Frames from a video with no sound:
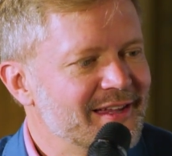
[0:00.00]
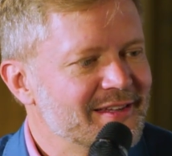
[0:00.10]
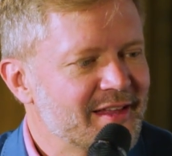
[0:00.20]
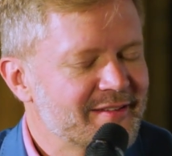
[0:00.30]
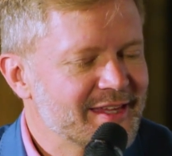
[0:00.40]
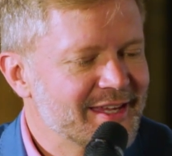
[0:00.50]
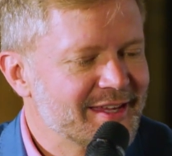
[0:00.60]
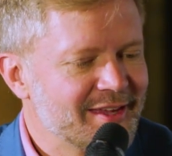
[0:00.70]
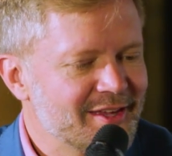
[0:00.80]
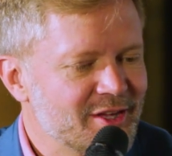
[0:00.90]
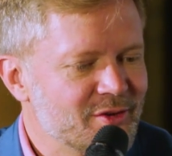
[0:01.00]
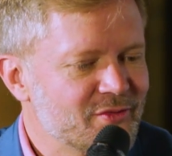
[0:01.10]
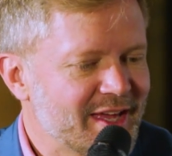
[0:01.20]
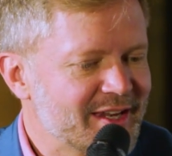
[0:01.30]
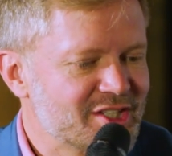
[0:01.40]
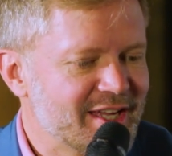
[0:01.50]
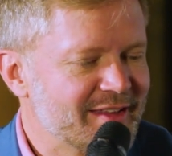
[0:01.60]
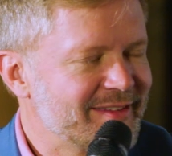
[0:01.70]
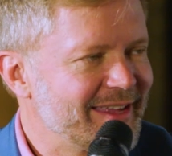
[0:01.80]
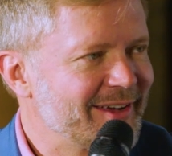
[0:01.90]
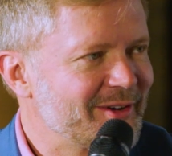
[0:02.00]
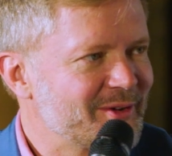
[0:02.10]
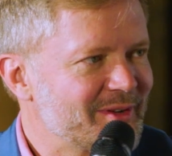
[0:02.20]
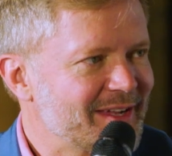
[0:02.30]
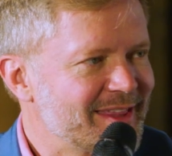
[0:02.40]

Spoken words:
Lesley, you've had a chance now,